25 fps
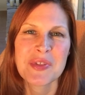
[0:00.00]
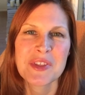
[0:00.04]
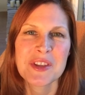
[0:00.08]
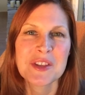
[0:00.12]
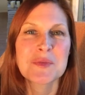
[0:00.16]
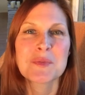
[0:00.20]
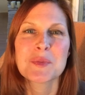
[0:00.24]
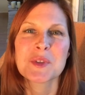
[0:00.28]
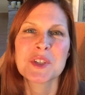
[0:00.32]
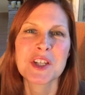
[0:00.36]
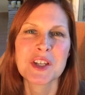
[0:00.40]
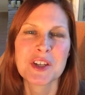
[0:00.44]

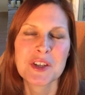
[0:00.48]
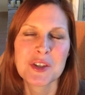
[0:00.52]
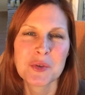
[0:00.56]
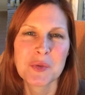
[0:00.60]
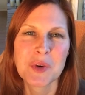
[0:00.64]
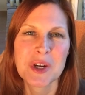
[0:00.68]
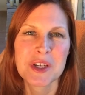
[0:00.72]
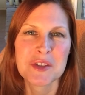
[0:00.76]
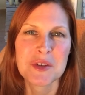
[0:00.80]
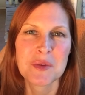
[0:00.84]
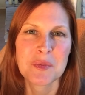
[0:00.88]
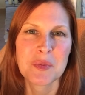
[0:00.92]
This particular
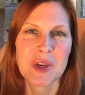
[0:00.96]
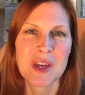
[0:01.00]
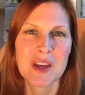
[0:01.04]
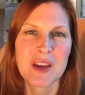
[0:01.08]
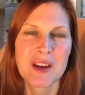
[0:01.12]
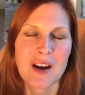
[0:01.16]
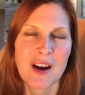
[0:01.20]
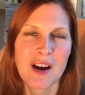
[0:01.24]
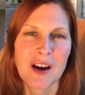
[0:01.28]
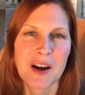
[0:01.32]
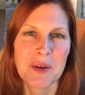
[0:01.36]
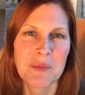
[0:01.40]

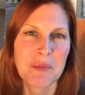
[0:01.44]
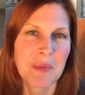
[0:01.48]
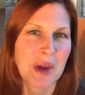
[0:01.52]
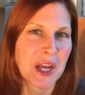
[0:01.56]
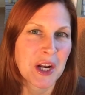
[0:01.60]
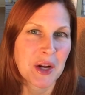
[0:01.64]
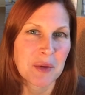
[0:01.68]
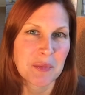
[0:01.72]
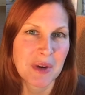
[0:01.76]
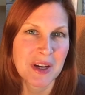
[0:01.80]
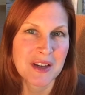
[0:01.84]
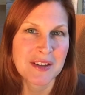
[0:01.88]
recipe I
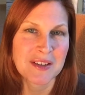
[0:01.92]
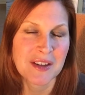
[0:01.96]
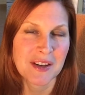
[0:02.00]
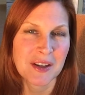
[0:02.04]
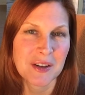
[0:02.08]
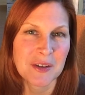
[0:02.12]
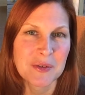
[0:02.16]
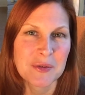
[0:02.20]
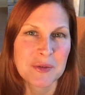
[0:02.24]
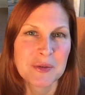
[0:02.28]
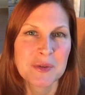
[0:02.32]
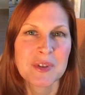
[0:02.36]
made up
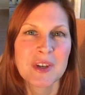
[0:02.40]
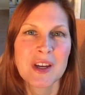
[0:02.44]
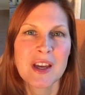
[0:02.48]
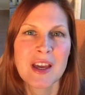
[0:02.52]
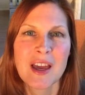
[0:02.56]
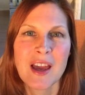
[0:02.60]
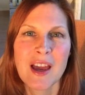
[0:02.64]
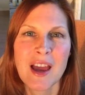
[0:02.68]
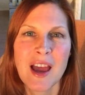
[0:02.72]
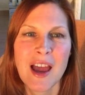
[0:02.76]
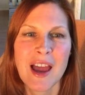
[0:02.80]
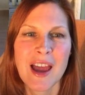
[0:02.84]
myself,
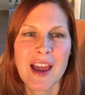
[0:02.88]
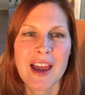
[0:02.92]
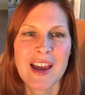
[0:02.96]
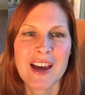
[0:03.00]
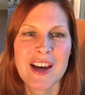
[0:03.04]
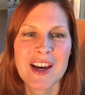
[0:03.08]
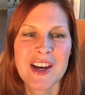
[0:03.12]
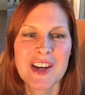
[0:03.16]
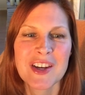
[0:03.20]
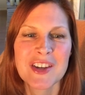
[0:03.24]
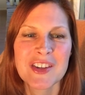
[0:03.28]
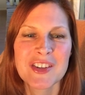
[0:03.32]

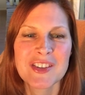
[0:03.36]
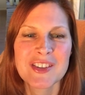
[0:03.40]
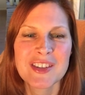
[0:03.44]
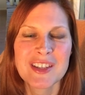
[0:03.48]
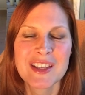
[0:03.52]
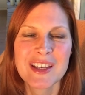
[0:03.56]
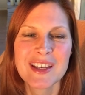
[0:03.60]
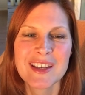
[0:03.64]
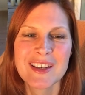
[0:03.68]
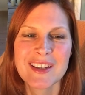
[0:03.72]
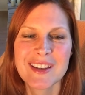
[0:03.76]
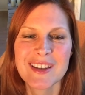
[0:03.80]
and
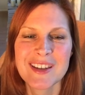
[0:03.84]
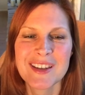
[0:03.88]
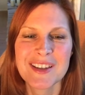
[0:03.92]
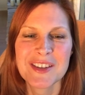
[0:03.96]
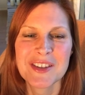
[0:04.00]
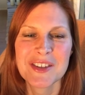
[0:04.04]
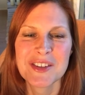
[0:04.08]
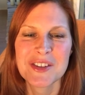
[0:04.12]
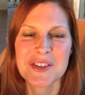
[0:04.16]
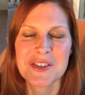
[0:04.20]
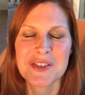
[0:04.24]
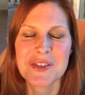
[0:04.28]
it
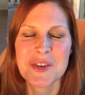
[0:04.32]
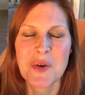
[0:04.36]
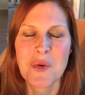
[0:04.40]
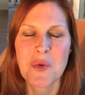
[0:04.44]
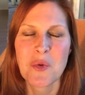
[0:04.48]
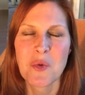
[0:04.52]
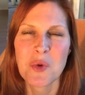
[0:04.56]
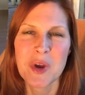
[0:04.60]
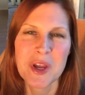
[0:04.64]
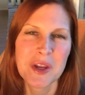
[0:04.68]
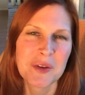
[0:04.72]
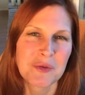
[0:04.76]
is
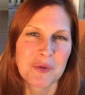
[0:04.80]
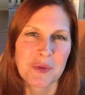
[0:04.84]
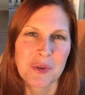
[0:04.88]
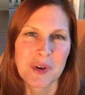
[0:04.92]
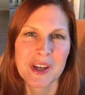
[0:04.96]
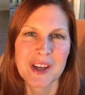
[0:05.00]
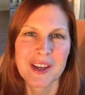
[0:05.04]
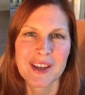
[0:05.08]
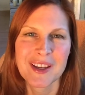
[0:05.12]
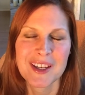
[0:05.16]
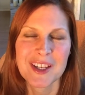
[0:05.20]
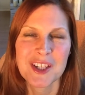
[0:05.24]

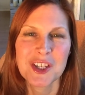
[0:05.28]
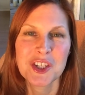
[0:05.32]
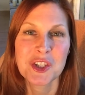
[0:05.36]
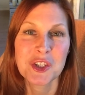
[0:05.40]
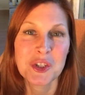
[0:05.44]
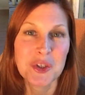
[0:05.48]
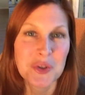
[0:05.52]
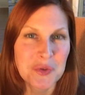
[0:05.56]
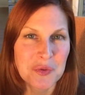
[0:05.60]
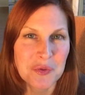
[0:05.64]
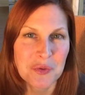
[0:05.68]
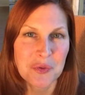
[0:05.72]
wheat-free,
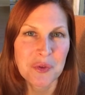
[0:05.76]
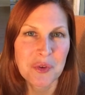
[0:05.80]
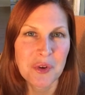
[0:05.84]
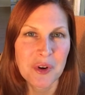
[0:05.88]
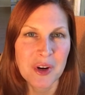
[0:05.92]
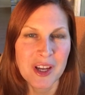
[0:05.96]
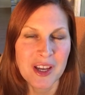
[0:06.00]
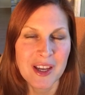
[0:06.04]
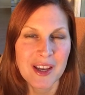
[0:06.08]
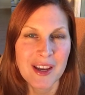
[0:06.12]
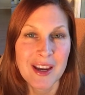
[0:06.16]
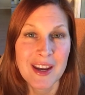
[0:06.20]

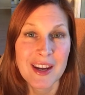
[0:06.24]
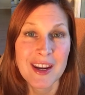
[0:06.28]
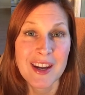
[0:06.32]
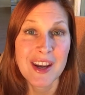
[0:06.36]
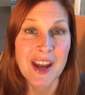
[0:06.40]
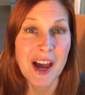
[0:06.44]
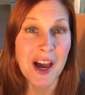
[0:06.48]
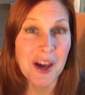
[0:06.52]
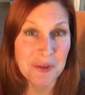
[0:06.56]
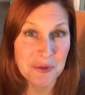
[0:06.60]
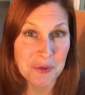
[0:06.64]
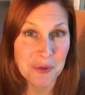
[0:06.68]
gluten-free,
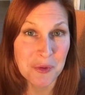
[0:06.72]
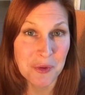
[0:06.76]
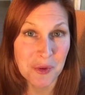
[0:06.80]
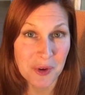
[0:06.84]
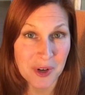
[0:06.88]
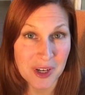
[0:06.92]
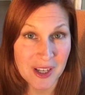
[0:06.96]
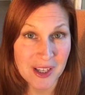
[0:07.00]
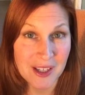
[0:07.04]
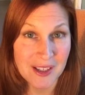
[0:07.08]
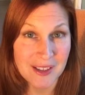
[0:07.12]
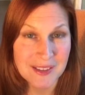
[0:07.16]

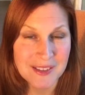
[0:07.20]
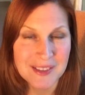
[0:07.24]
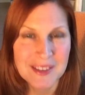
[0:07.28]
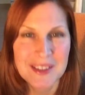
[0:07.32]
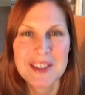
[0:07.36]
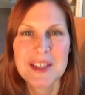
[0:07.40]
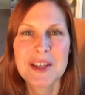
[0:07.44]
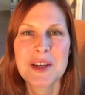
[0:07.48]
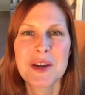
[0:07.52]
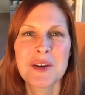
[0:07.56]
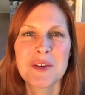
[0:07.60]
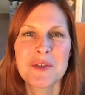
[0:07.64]
nut-free,
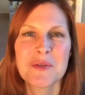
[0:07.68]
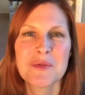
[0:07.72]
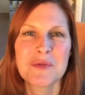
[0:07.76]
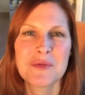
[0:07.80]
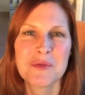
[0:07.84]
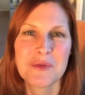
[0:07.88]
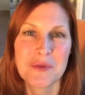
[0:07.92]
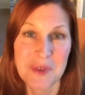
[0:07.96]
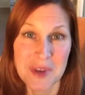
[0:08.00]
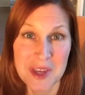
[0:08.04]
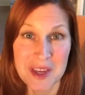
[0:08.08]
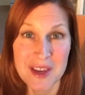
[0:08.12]

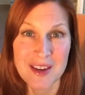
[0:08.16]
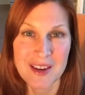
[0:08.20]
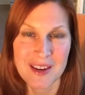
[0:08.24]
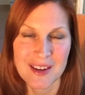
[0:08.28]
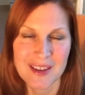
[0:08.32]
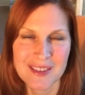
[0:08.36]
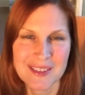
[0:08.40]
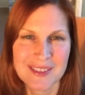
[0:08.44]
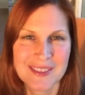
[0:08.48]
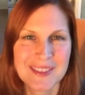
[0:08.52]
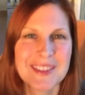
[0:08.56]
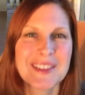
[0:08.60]

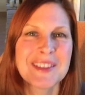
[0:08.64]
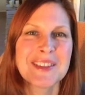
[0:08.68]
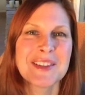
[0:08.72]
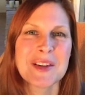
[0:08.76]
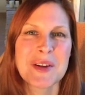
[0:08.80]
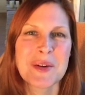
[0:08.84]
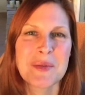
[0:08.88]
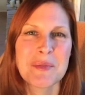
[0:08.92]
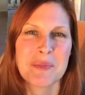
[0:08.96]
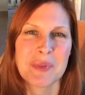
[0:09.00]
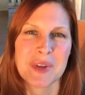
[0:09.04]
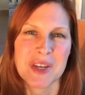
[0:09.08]
vegan
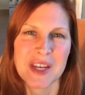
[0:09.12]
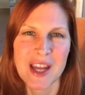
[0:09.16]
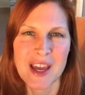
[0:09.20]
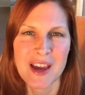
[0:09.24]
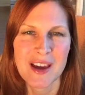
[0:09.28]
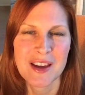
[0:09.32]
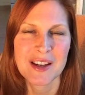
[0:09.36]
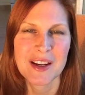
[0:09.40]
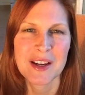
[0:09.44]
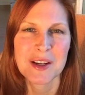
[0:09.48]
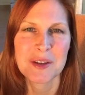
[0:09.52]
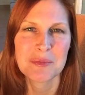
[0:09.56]

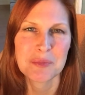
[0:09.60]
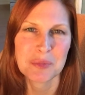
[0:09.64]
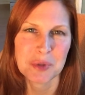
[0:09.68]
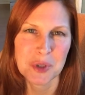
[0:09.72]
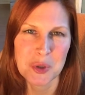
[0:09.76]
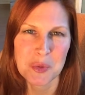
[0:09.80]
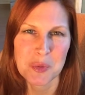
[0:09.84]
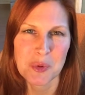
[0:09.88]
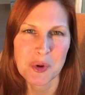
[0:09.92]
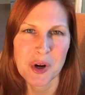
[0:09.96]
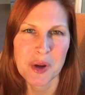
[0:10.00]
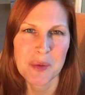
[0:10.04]
banana
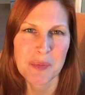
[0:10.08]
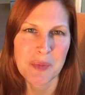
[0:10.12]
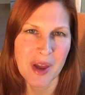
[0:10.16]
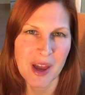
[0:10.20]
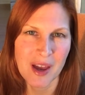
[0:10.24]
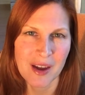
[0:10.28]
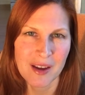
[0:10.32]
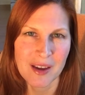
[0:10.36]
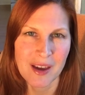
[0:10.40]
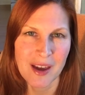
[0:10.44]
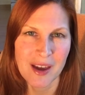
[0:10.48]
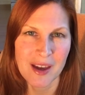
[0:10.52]
blueberry
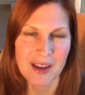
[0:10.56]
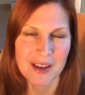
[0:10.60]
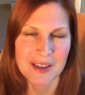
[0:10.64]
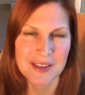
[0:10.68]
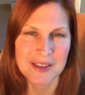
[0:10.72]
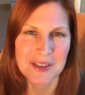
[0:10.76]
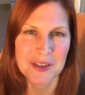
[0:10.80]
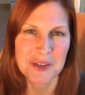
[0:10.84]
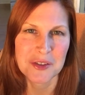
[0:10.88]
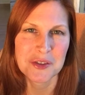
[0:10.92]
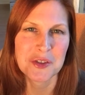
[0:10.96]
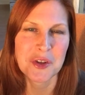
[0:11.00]
pancakes.
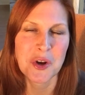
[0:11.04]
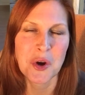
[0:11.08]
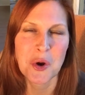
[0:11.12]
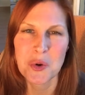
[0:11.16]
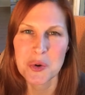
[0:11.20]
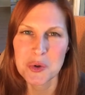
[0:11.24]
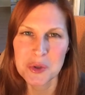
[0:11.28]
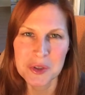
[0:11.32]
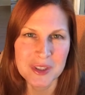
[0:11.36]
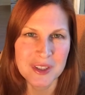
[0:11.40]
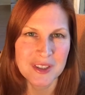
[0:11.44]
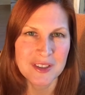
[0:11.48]
They're
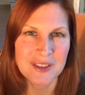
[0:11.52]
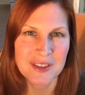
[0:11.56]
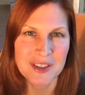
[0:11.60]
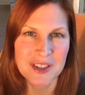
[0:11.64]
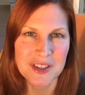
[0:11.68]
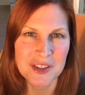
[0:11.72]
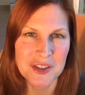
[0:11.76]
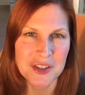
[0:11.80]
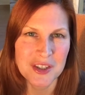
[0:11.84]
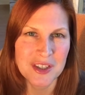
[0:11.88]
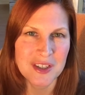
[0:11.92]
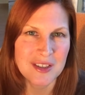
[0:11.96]
totally
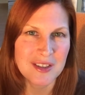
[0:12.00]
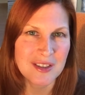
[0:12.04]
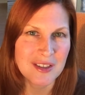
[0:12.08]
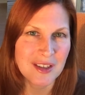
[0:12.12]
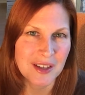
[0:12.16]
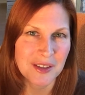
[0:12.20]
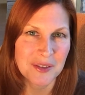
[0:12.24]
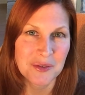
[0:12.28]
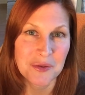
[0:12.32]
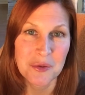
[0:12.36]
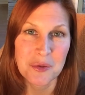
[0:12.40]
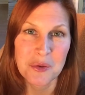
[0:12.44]
delicious
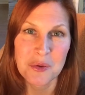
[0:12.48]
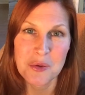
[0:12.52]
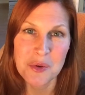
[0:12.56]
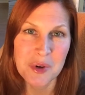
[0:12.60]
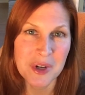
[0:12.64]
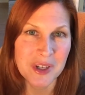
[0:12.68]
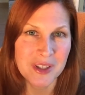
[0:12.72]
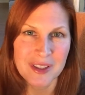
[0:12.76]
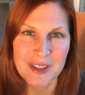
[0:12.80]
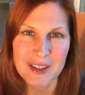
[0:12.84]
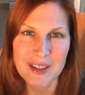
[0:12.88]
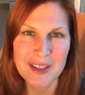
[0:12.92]
and
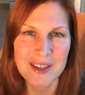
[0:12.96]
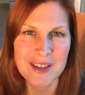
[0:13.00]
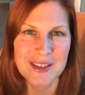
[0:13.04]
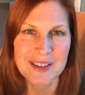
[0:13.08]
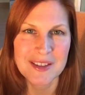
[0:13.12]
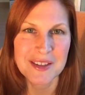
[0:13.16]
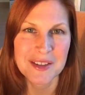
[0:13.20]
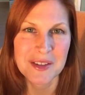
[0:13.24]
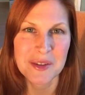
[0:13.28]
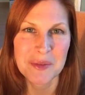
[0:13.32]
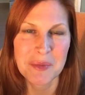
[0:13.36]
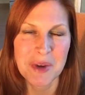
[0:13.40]
really
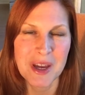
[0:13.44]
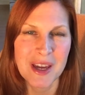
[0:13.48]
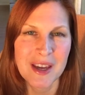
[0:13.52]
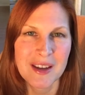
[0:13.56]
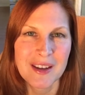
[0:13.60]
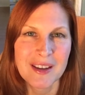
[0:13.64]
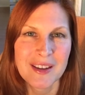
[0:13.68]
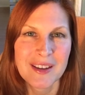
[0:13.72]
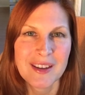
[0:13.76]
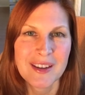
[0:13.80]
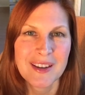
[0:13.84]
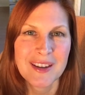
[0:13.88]
easy to make.